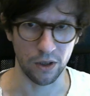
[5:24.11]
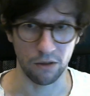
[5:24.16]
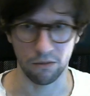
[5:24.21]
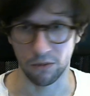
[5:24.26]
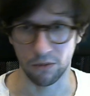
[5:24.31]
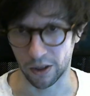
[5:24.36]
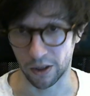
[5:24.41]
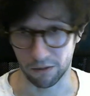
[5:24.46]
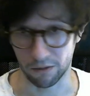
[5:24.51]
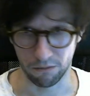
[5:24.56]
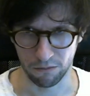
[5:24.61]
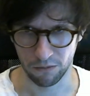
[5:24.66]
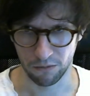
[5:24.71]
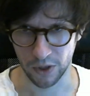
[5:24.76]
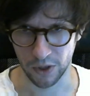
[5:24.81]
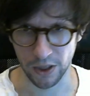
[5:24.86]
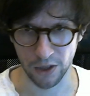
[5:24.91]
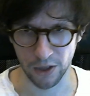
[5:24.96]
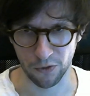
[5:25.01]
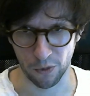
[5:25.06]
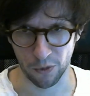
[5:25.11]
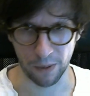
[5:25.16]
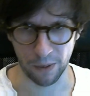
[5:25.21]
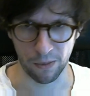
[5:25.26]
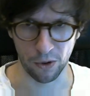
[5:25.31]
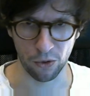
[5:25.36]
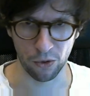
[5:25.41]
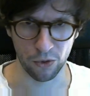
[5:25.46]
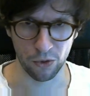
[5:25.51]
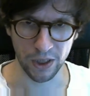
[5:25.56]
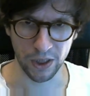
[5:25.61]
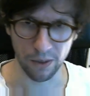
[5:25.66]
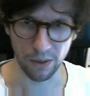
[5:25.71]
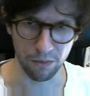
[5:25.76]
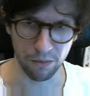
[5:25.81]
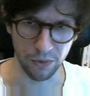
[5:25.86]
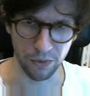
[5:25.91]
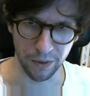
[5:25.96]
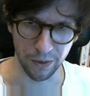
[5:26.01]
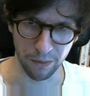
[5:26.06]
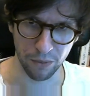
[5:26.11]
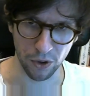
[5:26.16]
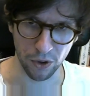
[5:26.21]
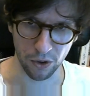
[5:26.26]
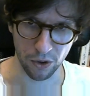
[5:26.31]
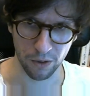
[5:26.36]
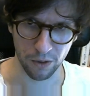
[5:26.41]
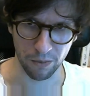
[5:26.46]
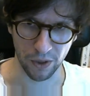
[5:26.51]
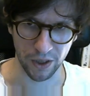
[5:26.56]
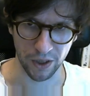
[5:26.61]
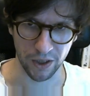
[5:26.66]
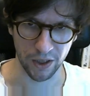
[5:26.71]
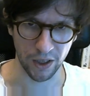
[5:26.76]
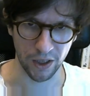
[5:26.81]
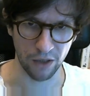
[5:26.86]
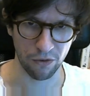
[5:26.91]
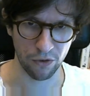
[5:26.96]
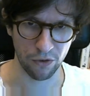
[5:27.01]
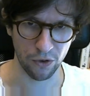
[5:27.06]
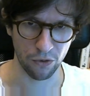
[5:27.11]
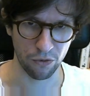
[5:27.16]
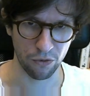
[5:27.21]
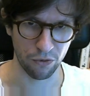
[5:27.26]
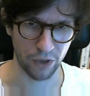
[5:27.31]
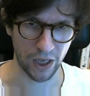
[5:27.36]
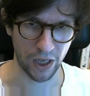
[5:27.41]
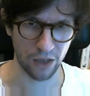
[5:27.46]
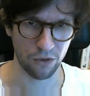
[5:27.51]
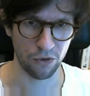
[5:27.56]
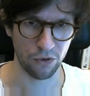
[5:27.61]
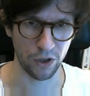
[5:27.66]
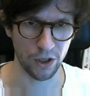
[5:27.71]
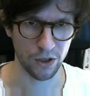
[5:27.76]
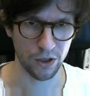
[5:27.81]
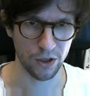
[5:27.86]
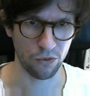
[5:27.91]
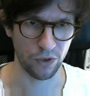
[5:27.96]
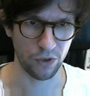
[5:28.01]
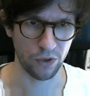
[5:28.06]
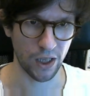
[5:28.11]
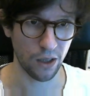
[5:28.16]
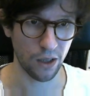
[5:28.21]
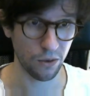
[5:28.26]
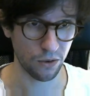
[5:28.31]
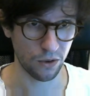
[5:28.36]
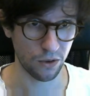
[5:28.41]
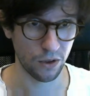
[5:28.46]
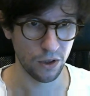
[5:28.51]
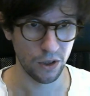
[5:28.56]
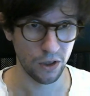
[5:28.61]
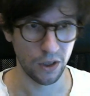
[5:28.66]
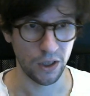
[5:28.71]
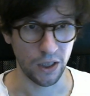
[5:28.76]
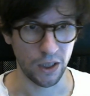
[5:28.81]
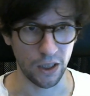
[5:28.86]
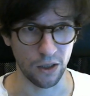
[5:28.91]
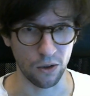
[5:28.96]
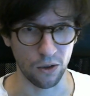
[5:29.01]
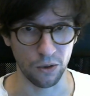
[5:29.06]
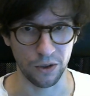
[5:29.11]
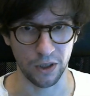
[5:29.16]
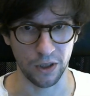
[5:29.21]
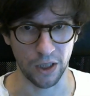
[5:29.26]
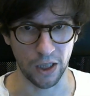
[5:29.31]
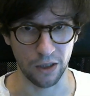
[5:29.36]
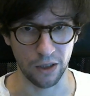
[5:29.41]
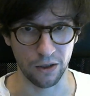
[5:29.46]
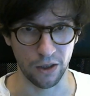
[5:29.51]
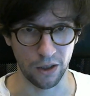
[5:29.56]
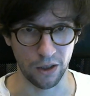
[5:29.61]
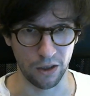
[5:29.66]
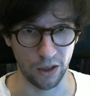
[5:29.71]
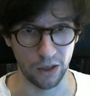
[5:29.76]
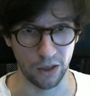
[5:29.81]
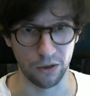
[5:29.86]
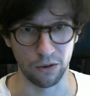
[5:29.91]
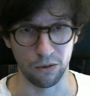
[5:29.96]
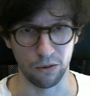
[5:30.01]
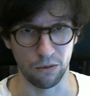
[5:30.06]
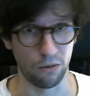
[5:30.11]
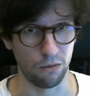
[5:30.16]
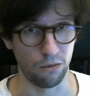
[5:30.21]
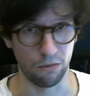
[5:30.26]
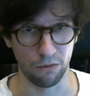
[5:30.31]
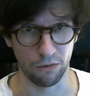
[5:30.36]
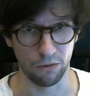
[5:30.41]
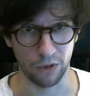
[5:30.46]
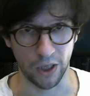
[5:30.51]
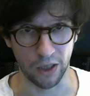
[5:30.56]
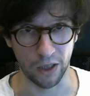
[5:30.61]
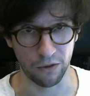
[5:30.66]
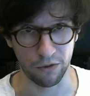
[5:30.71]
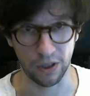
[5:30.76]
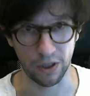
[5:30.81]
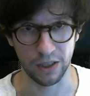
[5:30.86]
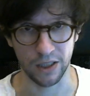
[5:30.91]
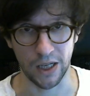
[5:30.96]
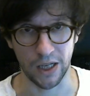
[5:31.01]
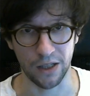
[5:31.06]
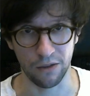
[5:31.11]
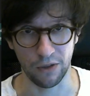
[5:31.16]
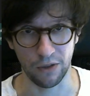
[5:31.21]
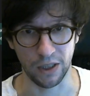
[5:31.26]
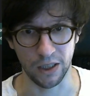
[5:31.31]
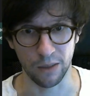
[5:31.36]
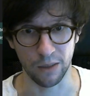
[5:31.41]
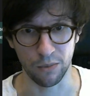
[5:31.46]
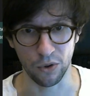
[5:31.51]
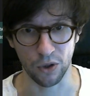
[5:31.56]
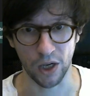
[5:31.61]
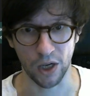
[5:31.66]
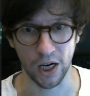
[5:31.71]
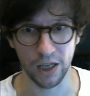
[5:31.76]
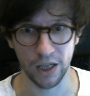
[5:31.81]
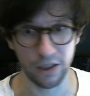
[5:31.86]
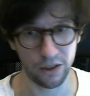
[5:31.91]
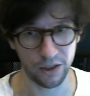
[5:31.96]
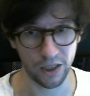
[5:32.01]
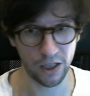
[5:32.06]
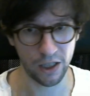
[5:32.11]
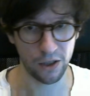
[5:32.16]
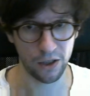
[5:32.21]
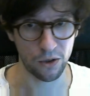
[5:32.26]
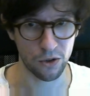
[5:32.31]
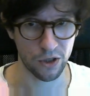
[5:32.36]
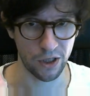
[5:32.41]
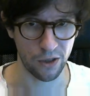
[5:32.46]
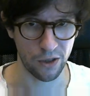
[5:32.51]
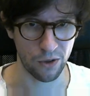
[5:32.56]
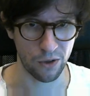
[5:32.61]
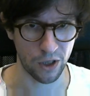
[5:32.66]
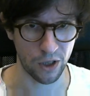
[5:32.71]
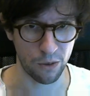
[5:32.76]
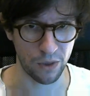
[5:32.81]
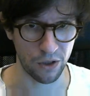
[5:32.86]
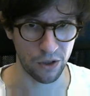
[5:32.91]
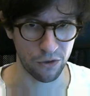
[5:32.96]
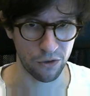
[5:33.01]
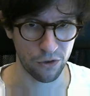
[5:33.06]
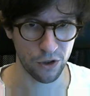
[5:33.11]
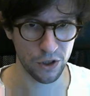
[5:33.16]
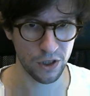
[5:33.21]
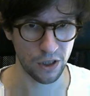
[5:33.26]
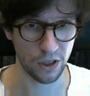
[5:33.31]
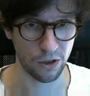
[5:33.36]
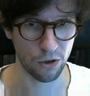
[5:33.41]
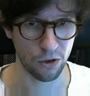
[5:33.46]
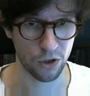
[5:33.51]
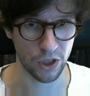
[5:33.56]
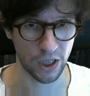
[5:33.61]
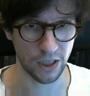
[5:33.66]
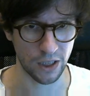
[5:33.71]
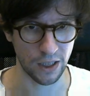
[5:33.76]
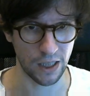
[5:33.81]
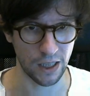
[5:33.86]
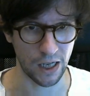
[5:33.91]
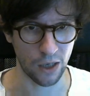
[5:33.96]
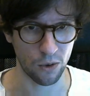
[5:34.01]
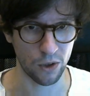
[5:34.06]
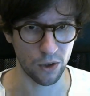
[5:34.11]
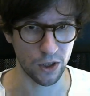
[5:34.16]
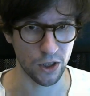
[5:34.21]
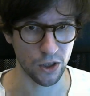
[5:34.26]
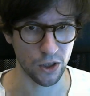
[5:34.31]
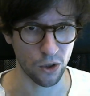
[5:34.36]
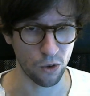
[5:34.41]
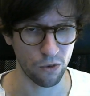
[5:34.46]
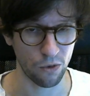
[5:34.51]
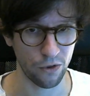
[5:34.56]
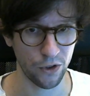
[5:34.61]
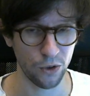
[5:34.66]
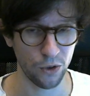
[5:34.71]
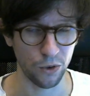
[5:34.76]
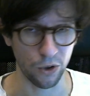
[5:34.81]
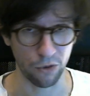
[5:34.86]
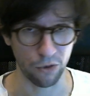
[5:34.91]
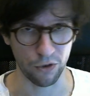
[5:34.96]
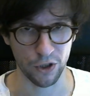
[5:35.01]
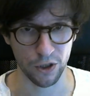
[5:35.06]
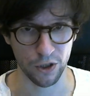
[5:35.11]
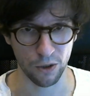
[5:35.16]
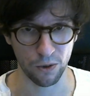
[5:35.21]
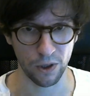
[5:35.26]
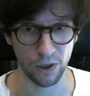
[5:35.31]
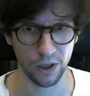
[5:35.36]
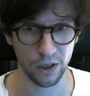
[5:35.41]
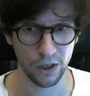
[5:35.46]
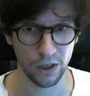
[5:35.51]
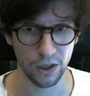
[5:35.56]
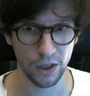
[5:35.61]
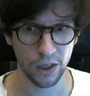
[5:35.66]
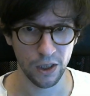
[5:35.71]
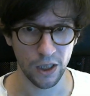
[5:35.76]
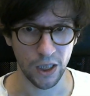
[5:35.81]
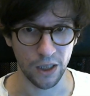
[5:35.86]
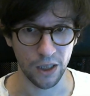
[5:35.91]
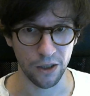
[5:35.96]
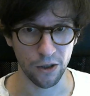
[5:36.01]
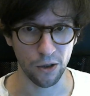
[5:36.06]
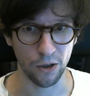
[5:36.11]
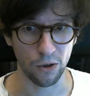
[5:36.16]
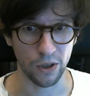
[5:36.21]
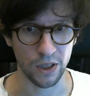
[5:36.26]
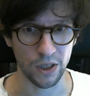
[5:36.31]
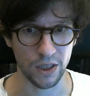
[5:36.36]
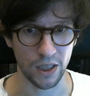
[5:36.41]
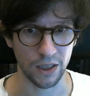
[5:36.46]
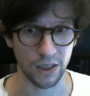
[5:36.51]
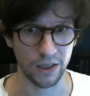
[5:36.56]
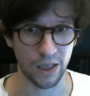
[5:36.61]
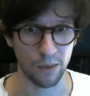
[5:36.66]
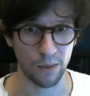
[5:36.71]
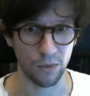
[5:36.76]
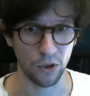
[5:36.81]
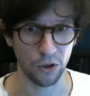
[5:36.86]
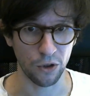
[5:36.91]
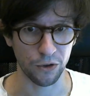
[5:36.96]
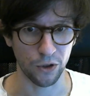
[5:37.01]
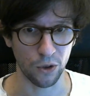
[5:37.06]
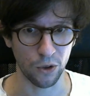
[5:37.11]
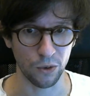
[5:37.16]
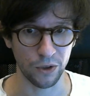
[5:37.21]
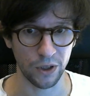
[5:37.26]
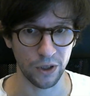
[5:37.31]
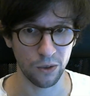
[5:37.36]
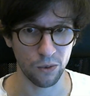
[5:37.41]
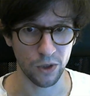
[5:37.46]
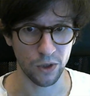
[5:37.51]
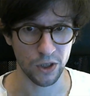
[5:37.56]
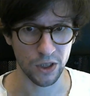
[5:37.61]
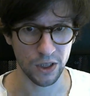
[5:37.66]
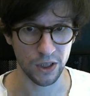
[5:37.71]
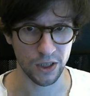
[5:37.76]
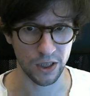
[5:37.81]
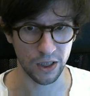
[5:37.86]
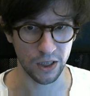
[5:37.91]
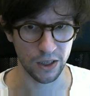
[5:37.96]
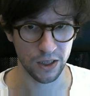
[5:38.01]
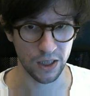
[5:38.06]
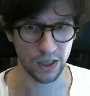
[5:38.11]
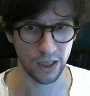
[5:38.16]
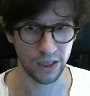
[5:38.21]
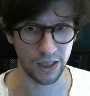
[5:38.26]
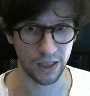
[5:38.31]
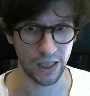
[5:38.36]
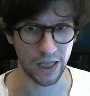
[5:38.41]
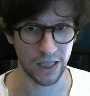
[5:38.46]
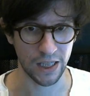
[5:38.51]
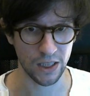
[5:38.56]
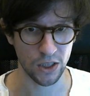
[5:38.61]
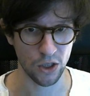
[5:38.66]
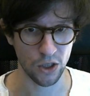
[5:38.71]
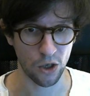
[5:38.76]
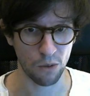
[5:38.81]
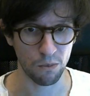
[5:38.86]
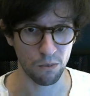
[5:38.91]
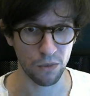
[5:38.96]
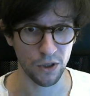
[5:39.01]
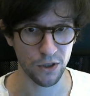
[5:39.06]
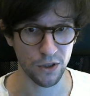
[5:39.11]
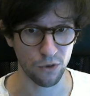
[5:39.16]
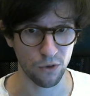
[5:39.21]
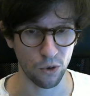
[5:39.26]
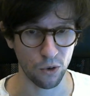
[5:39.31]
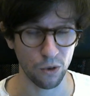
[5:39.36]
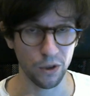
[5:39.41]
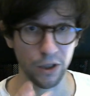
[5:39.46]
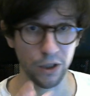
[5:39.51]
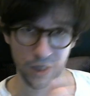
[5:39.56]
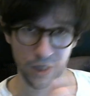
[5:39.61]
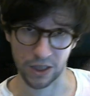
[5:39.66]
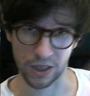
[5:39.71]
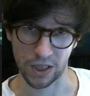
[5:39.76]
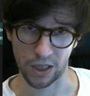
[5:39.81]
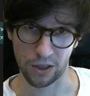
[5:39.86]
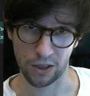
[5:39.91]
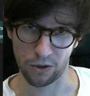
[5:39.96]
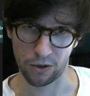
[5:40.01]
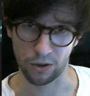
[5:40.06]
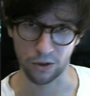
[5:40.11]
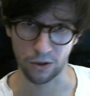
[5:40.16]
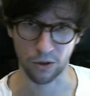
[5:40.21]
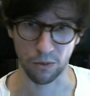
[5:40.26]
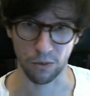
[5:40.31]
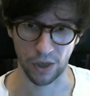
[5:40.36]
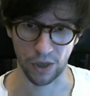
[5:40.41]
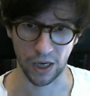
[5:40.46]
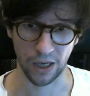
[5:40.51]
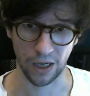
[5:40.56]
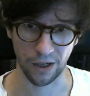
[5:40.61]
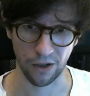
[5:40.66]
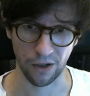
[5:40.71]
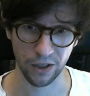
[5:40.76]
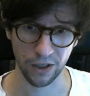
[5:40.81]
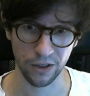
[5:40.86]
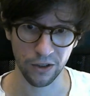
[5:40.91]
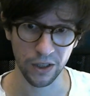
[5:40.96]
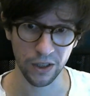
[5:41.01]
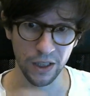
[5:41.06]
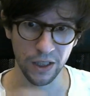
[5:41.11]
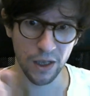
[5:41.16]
Like, this is for people who read the book, but if you can't figure something out in Odin and you can't find anything in the book either, then I usually recommend first that you check the language overview, the official one, and then you look inside demo.odin, which is inside the examples folder inside your compiler directory.